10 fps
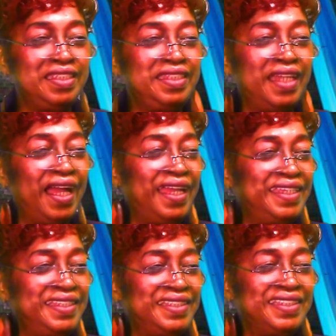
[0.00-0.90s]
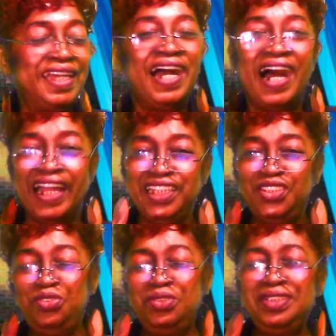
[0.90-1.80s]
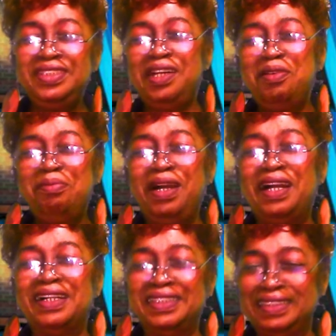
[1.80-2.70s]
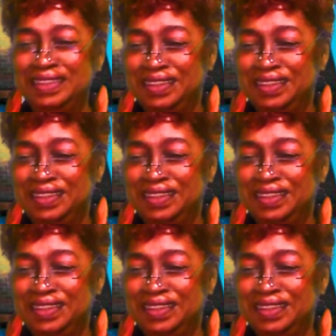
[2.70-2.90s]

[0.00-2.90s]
and guys? How you doing now, mom?